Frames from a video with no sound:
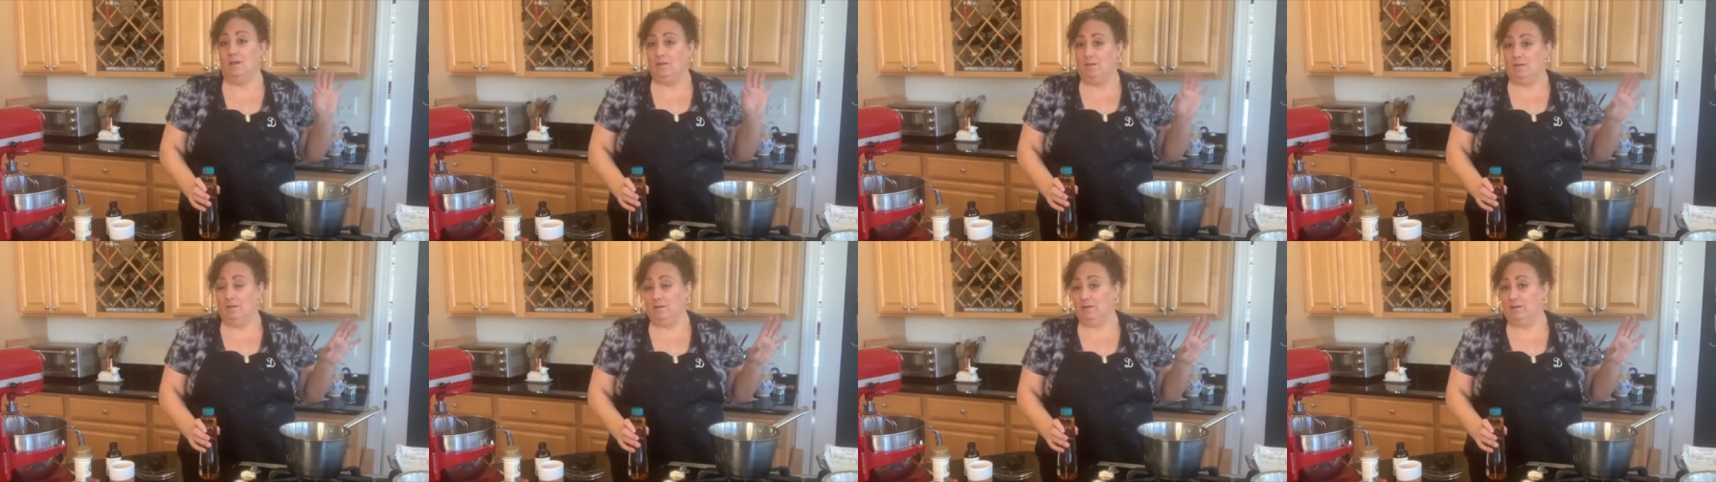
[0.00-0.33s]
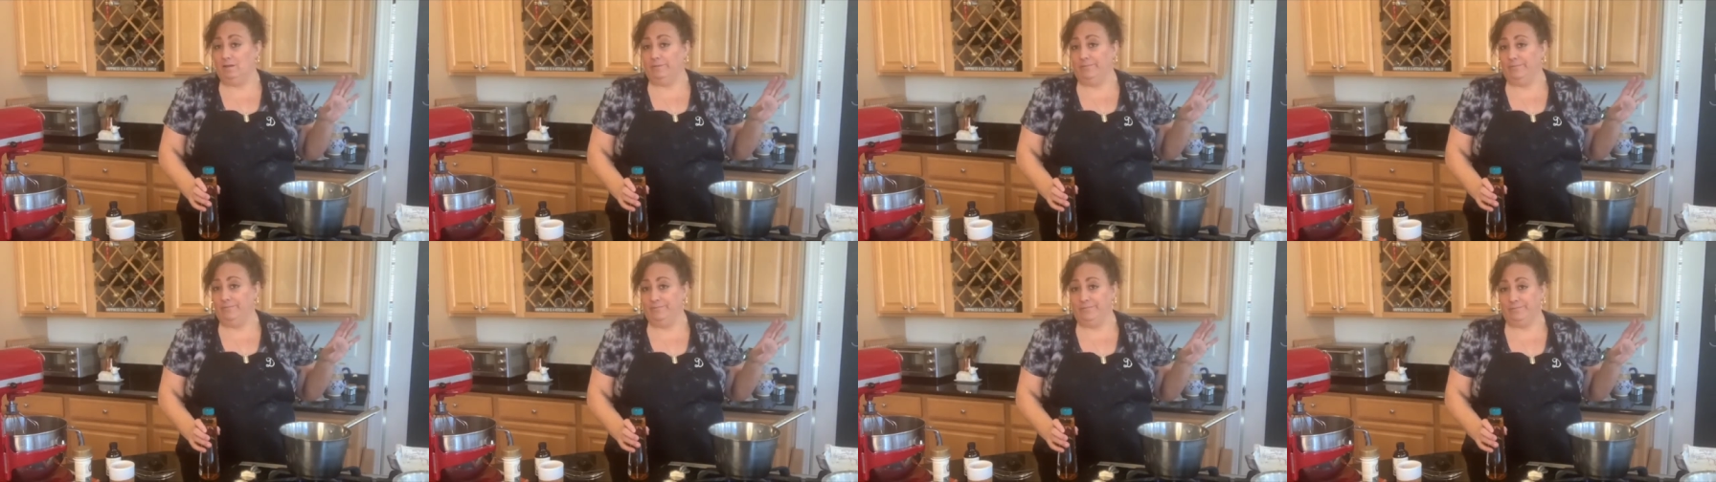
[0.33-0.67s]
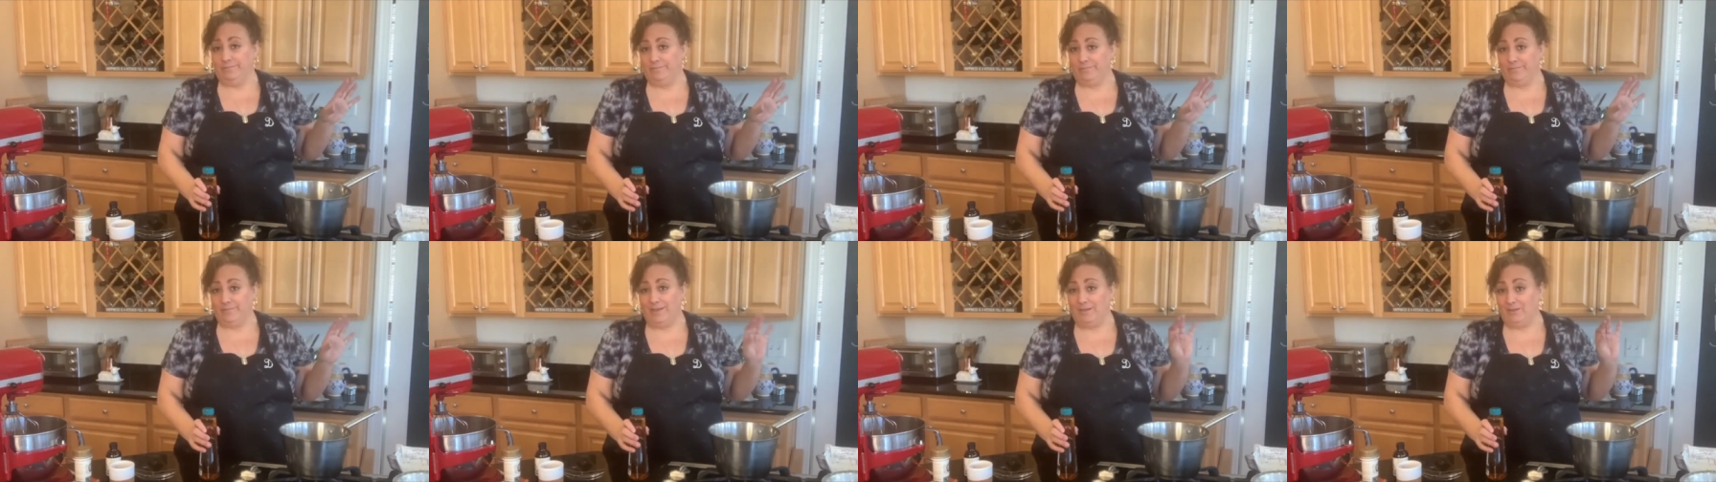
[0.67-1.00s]

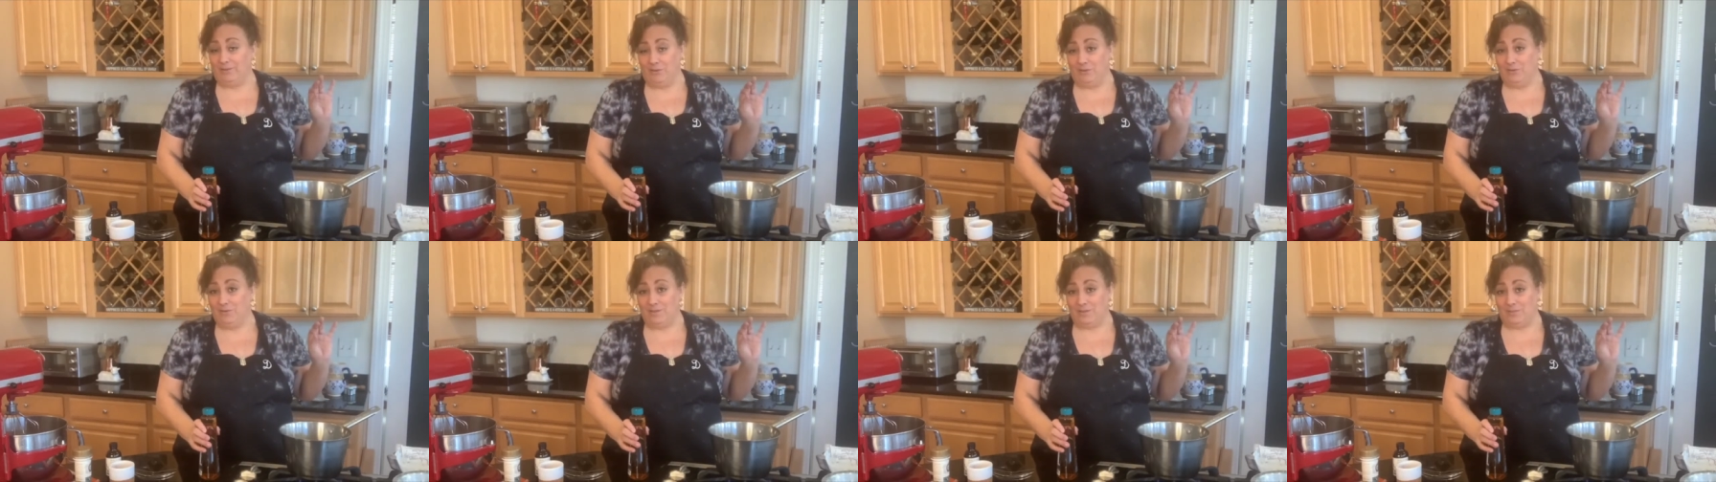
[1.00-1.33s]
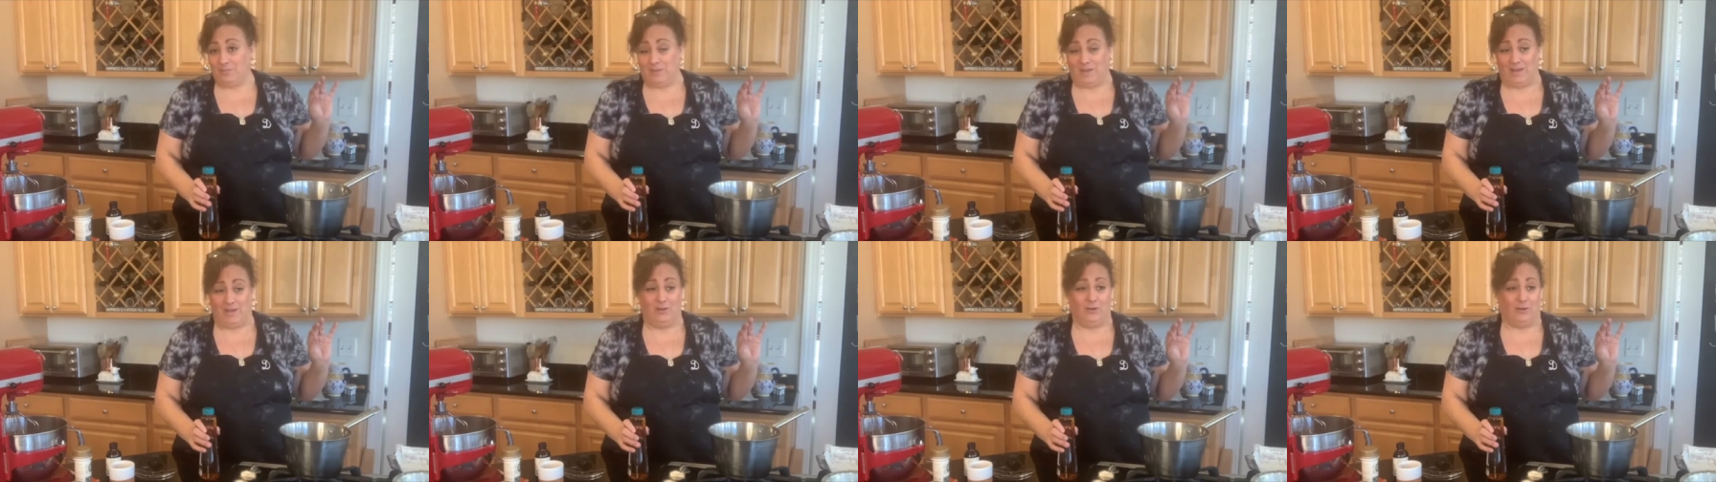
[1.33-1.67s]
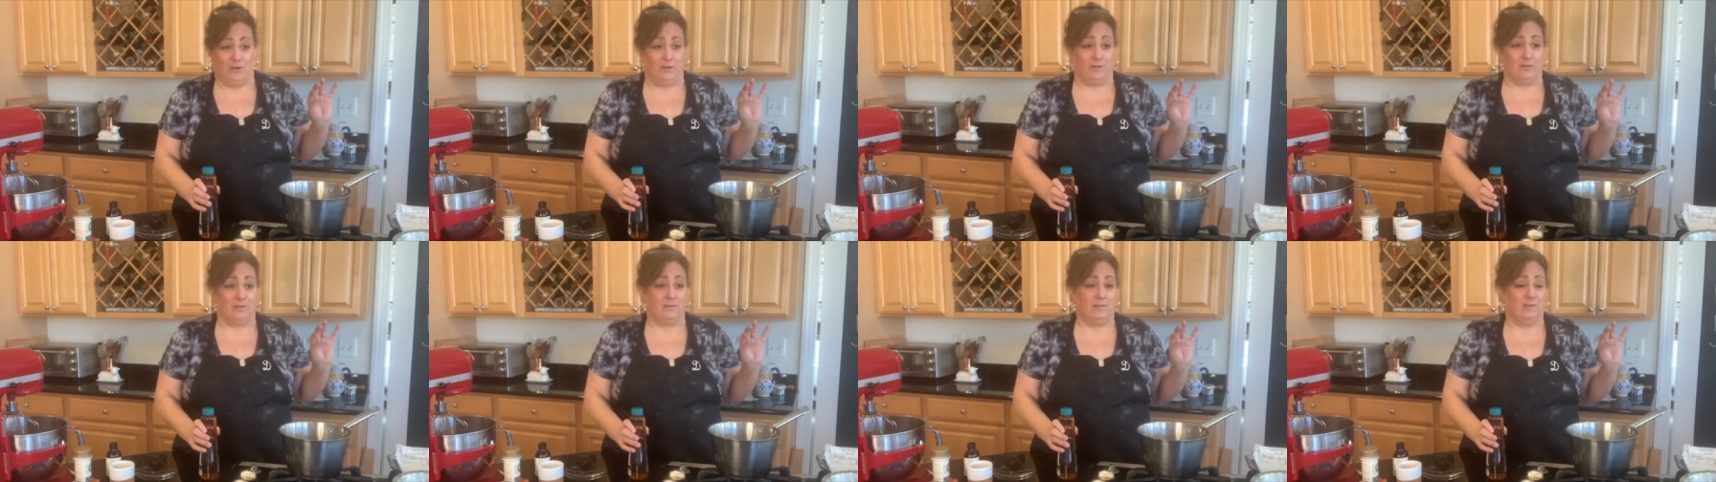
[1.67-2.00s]
I don't know this by
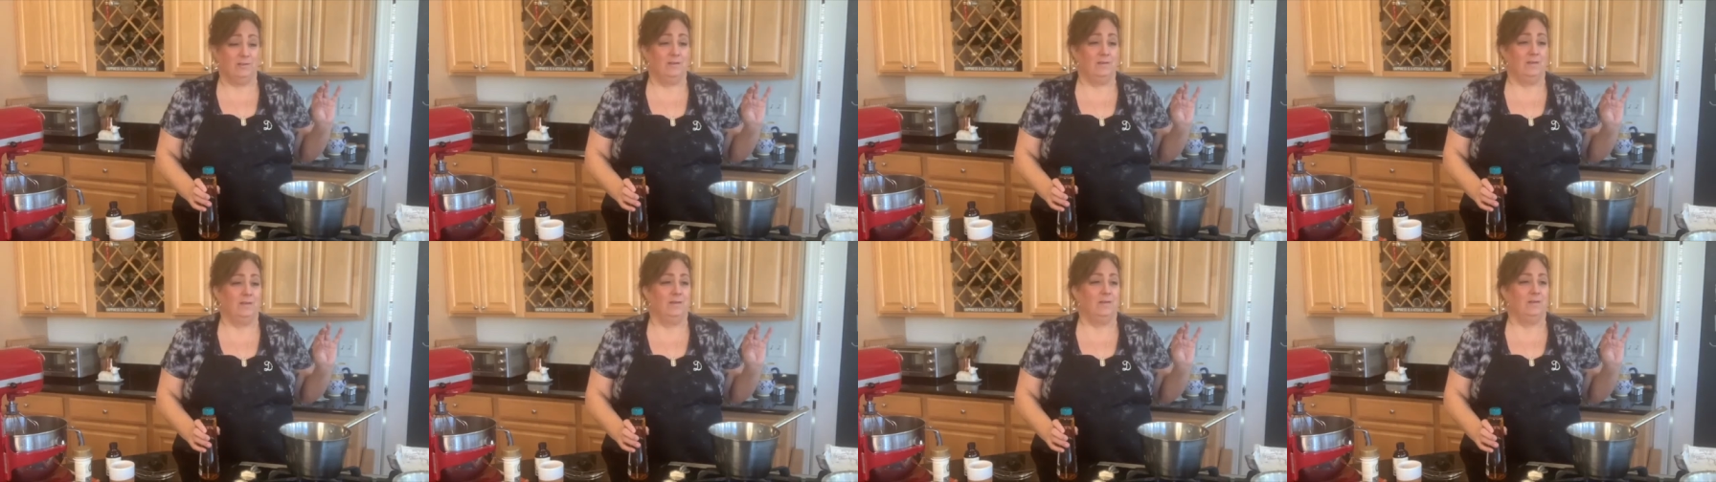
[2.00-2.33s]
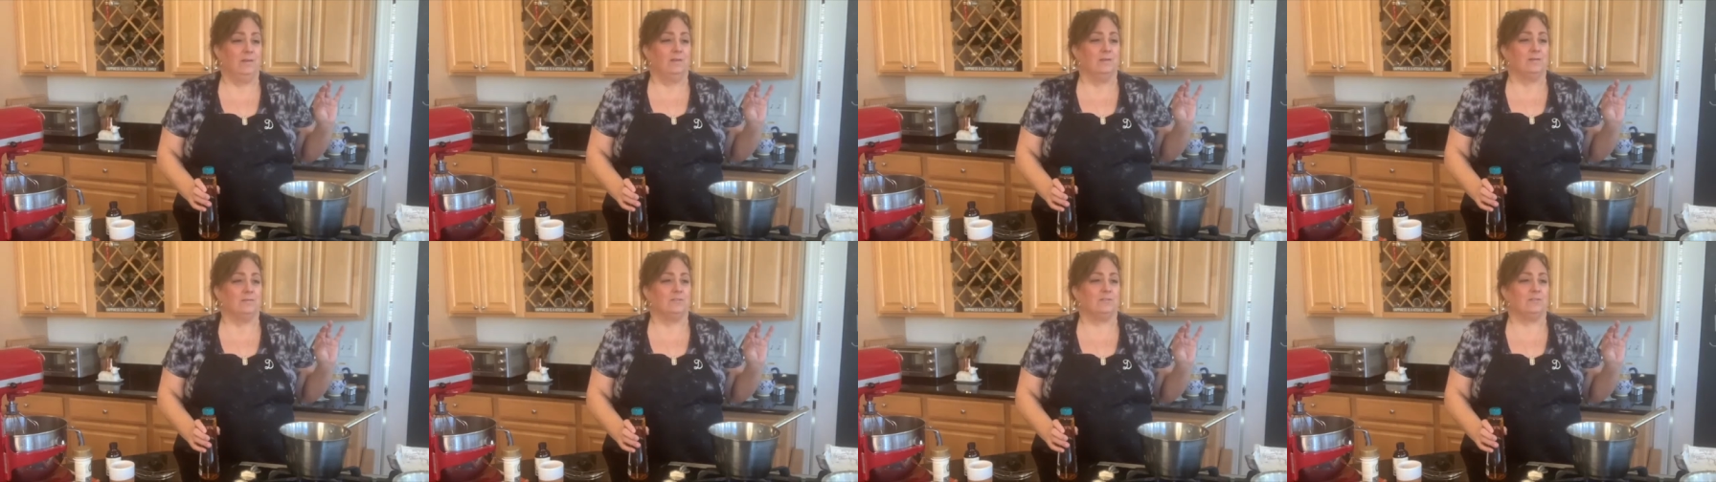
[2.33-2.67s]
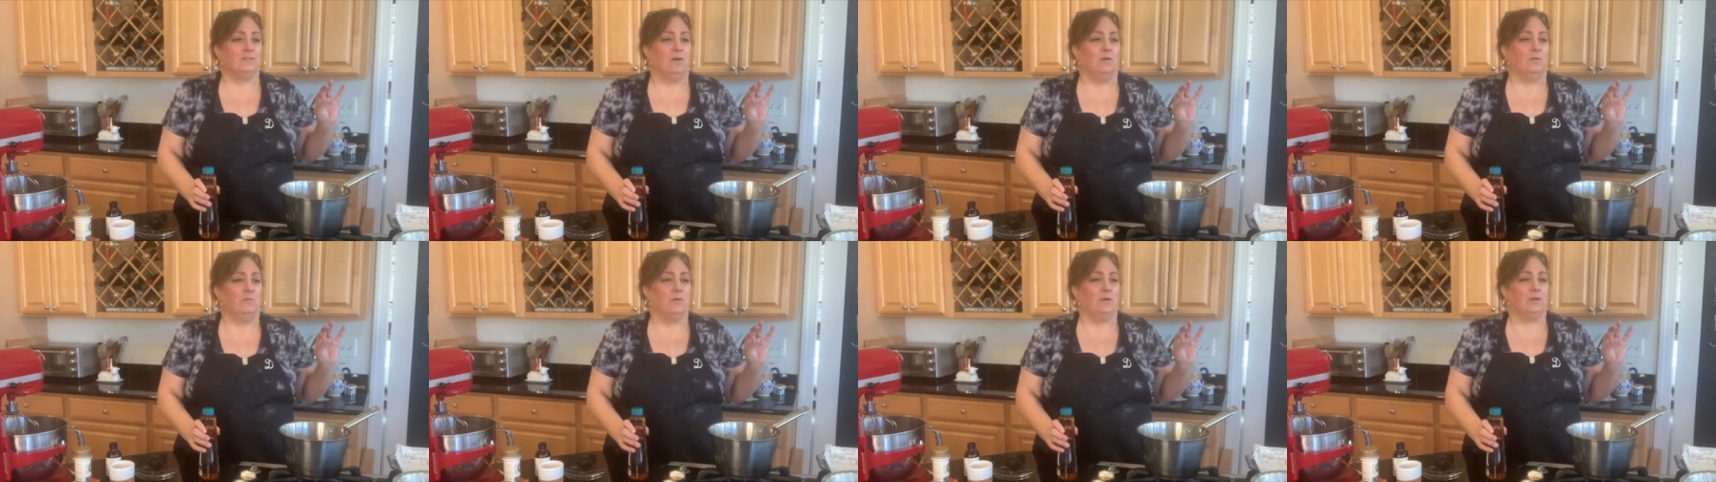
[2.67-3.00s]
heart.
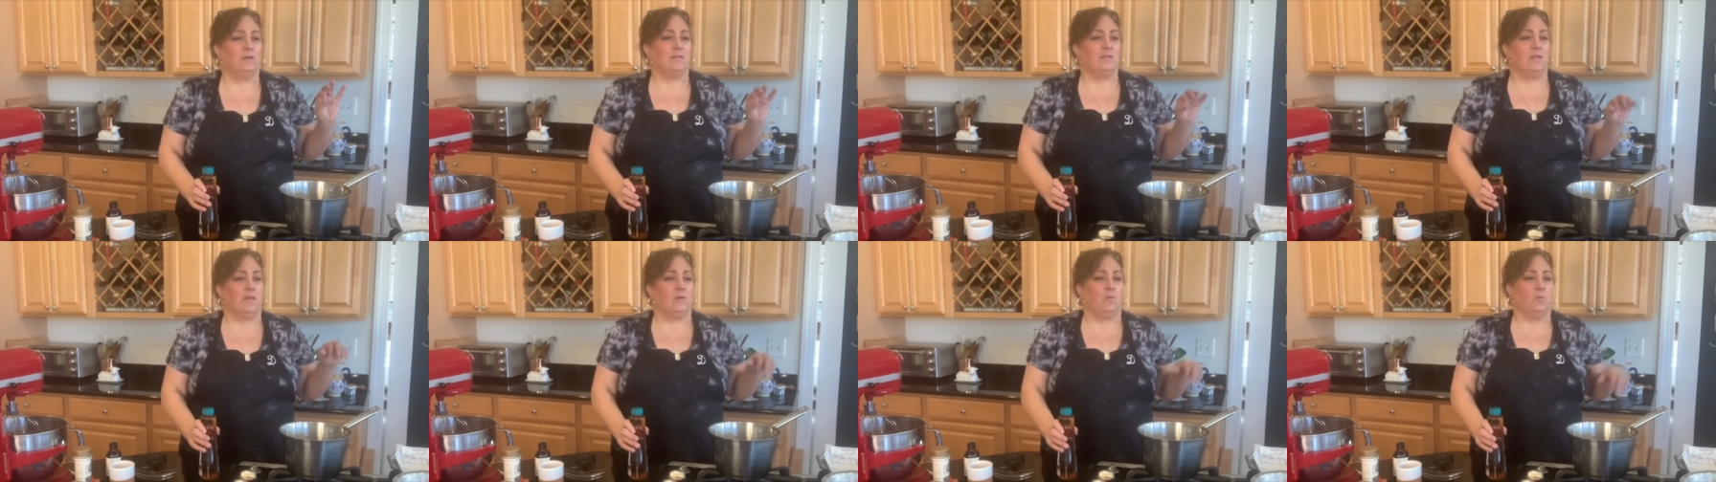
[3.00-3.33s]
So we're going to take